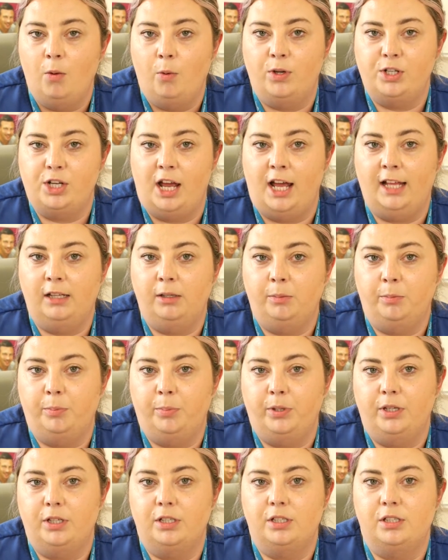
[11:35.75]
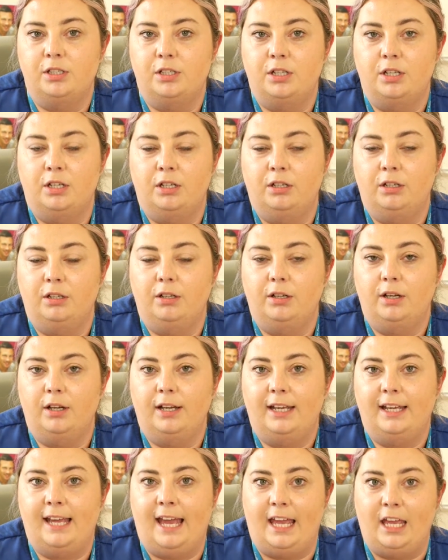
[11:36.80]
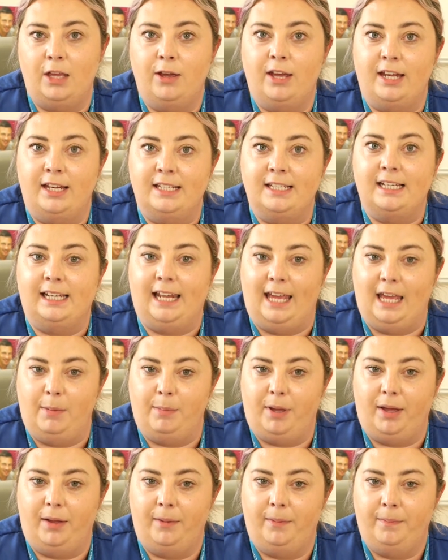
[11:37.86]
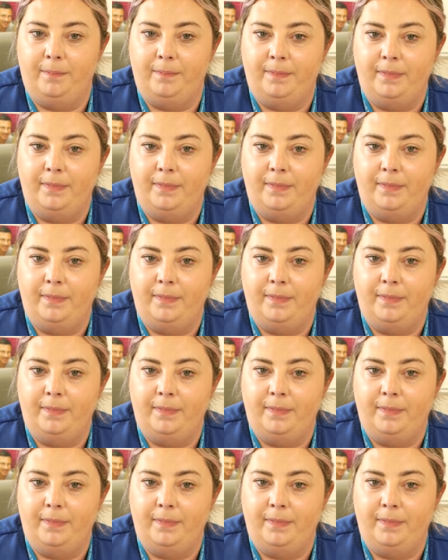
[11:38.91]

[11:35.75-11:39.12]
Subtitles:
which help to get you into labour.